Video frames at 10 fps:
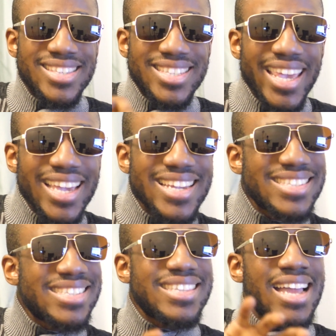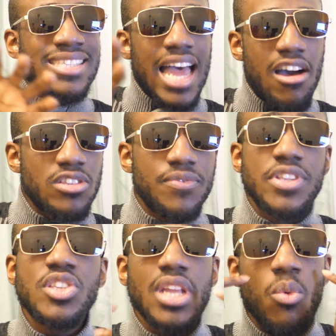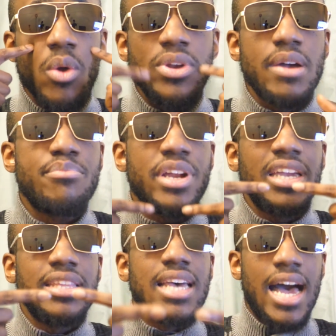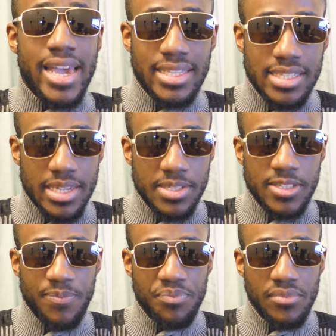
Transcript: Take stats out of it. This is now where we're now bringing the eye test.